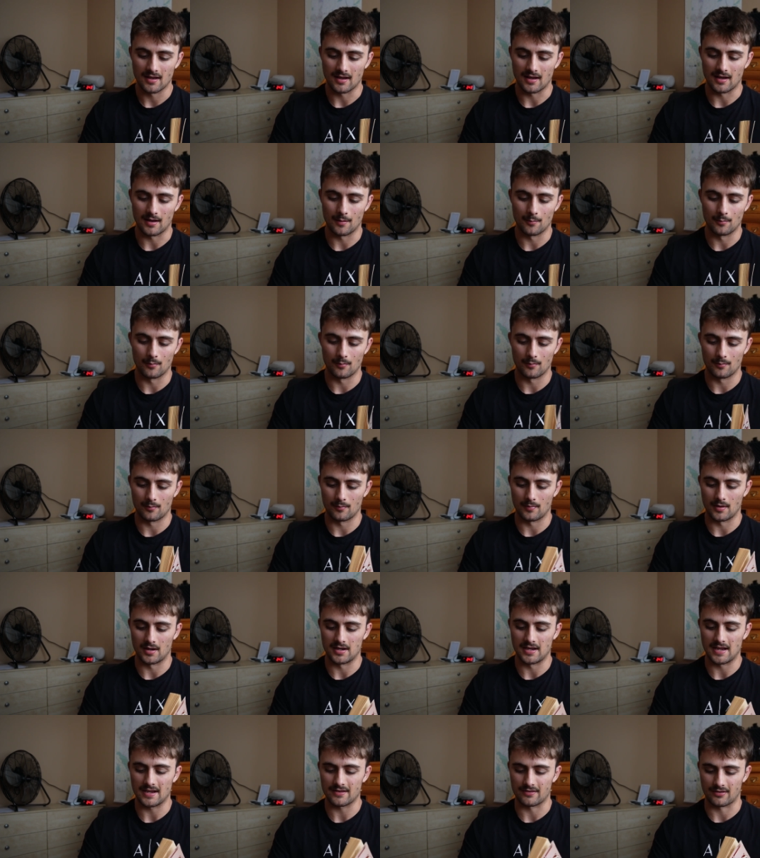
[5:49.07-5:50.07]
And
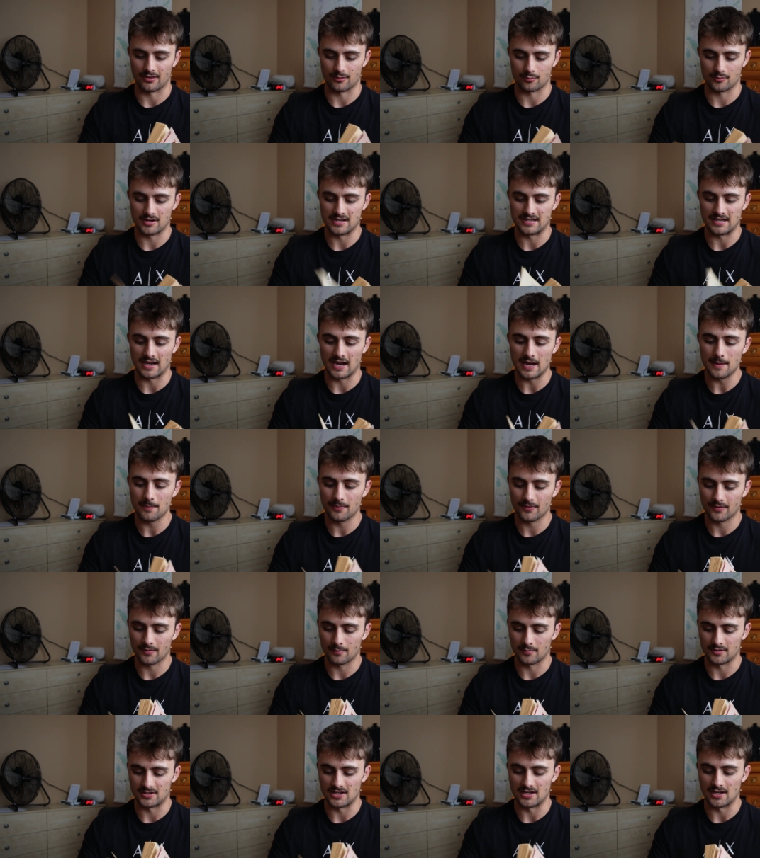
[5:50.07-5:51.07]
he has 3
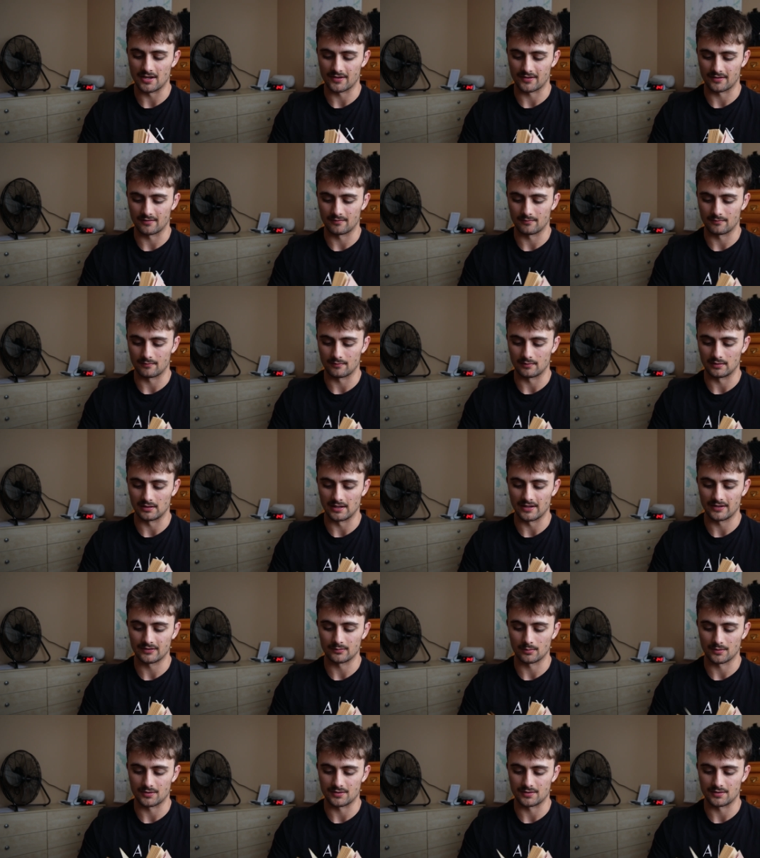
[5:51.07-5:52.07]
types, which he doesn't
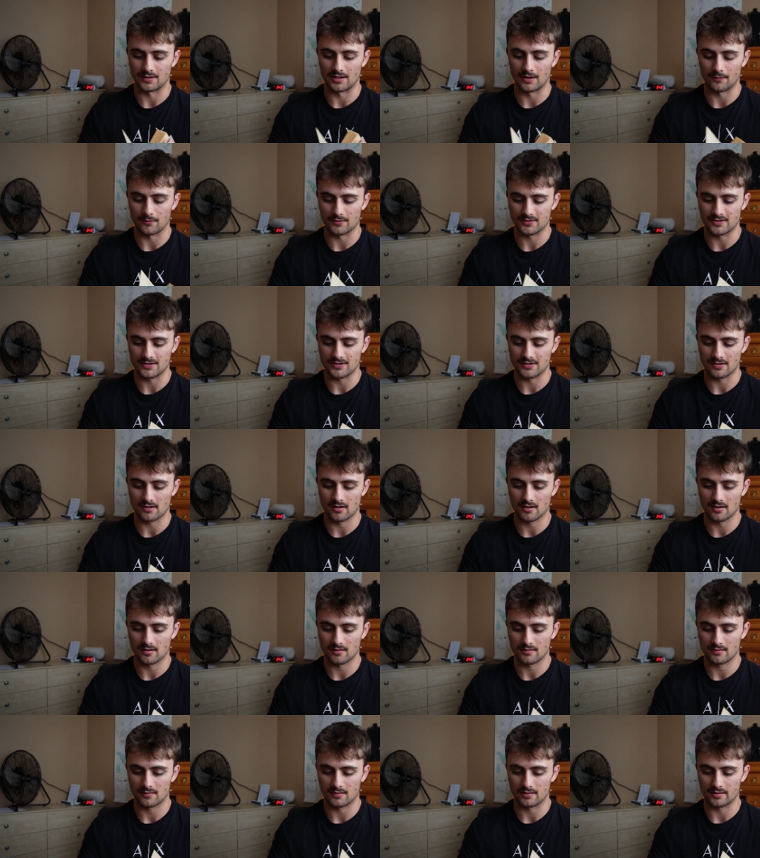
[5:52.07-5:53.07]
list what the differences
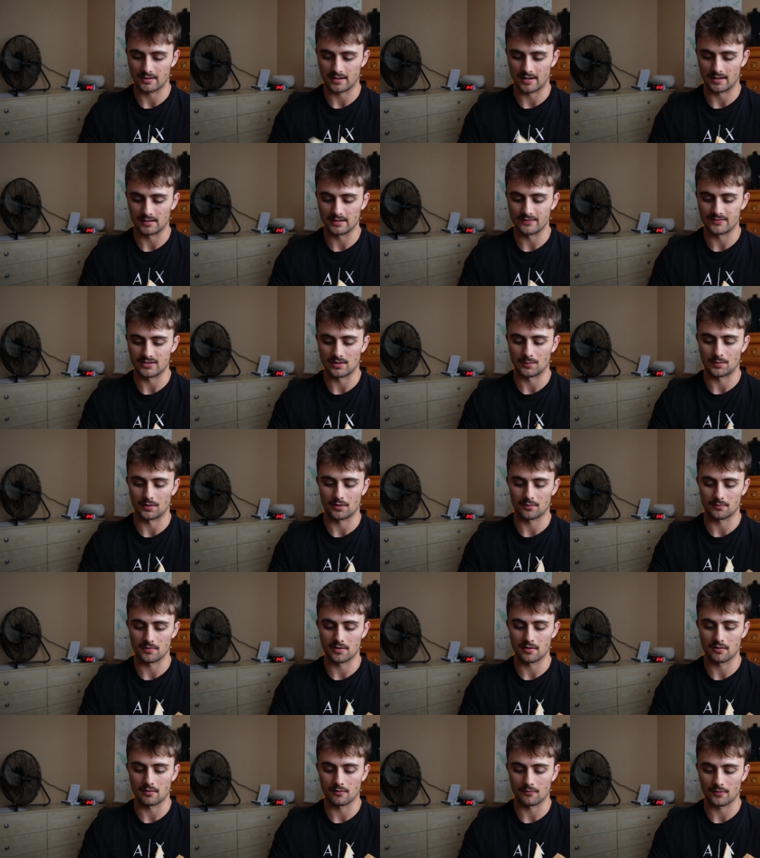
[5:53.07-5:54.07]
are. Kind of leaves it up to the
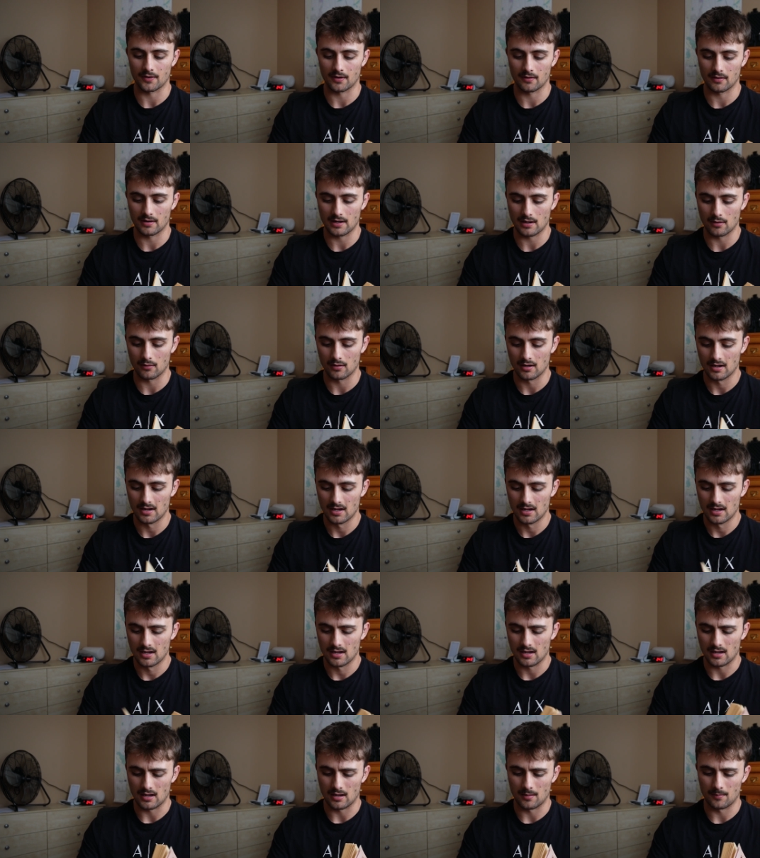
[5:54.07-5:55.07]
reader to figure it out.
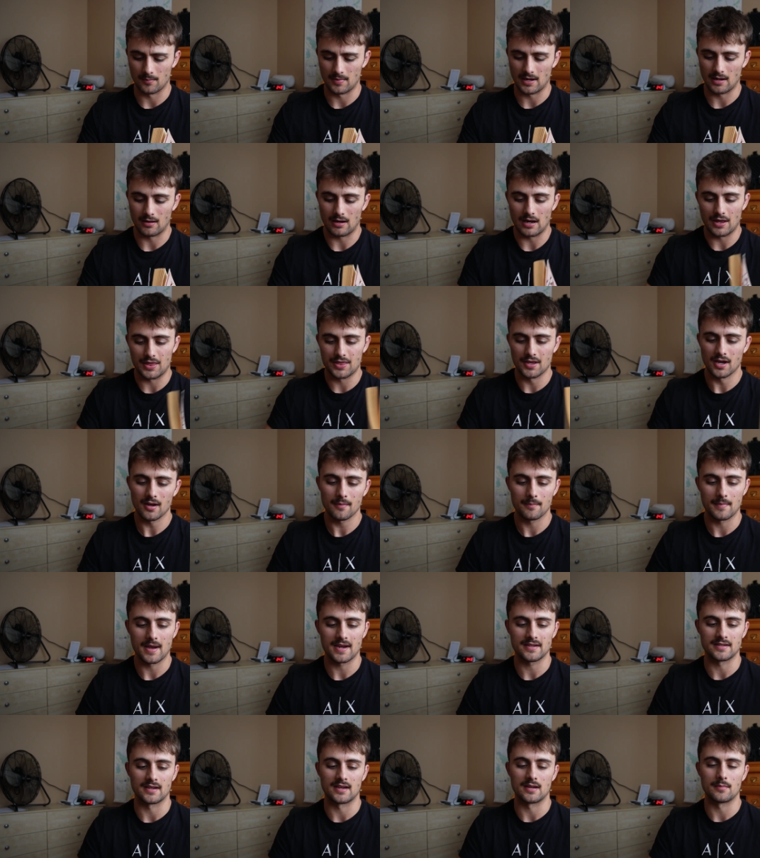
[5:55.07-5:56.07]
Now, I thought
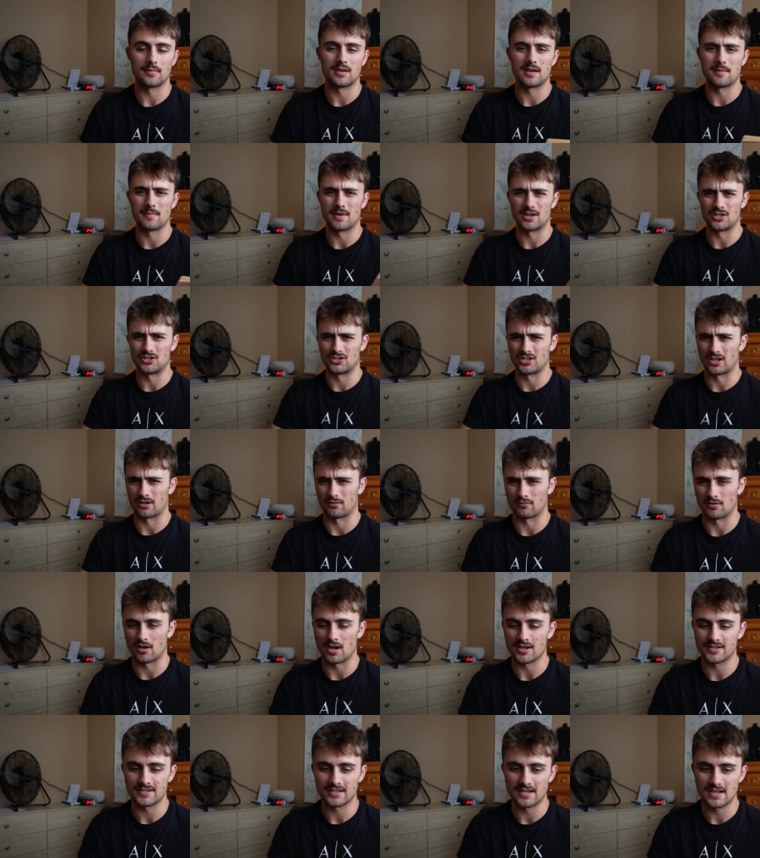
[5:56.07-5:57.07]
magnanimity meant
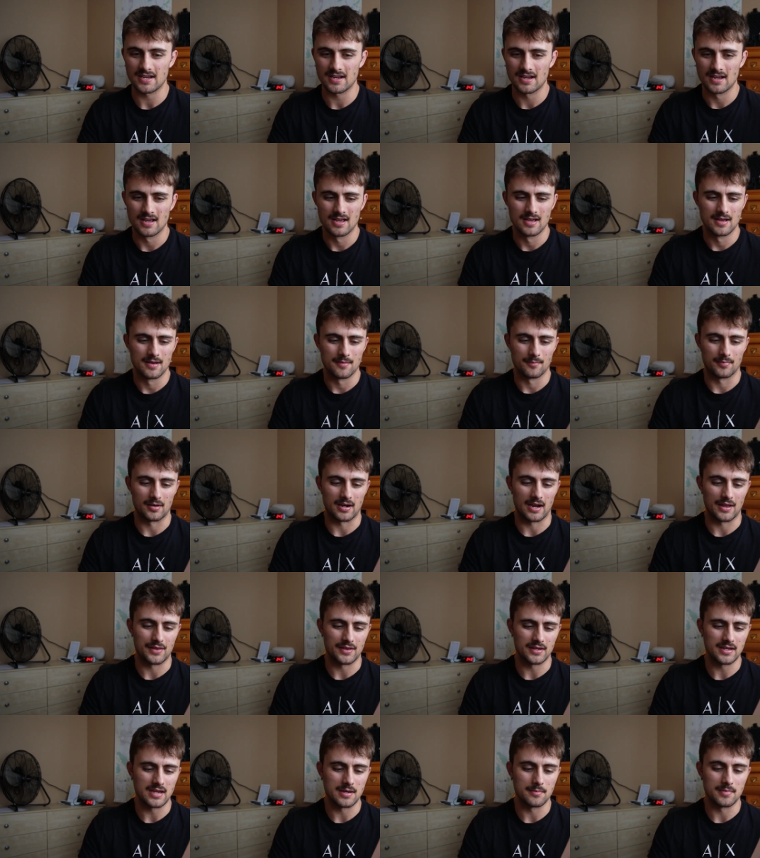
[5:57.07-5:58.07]
generosity, but I
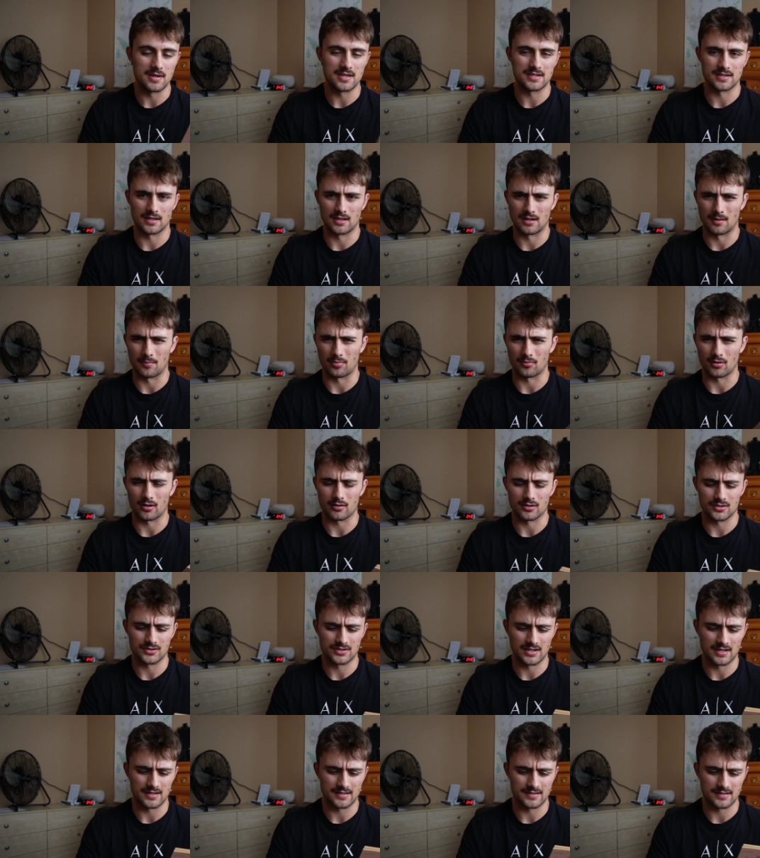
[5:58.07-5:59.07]
think he means it in a broader
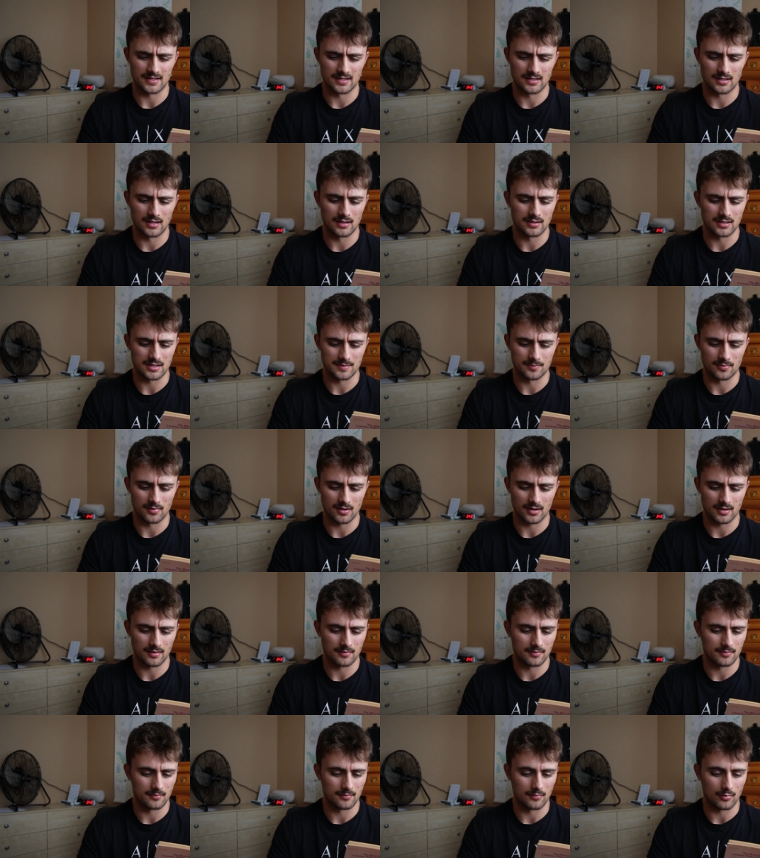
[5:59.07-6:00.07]
sense in this
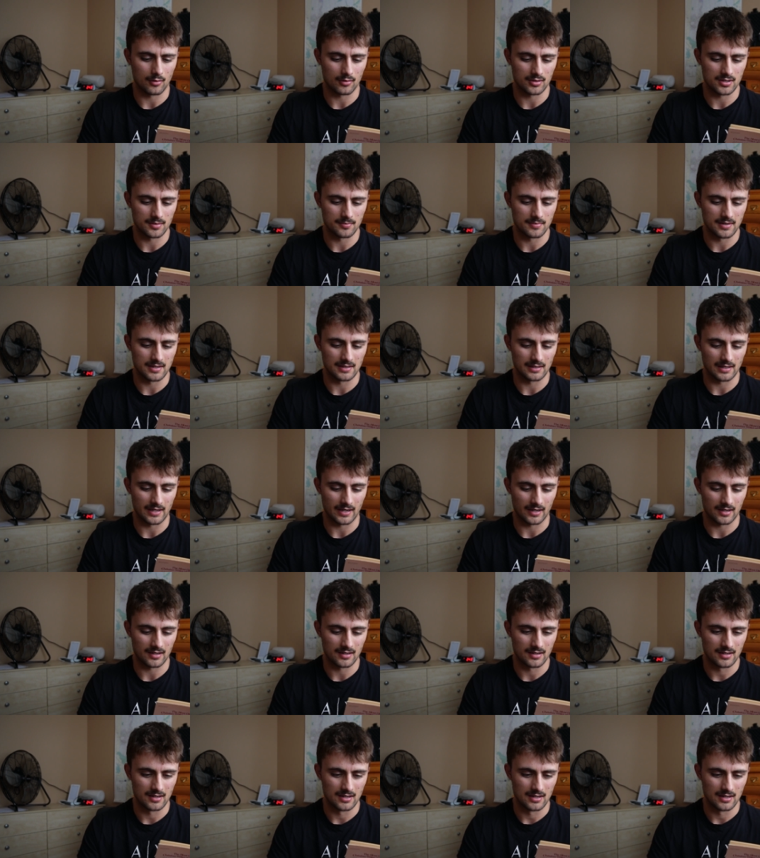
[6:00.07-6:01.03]
book, more to mean like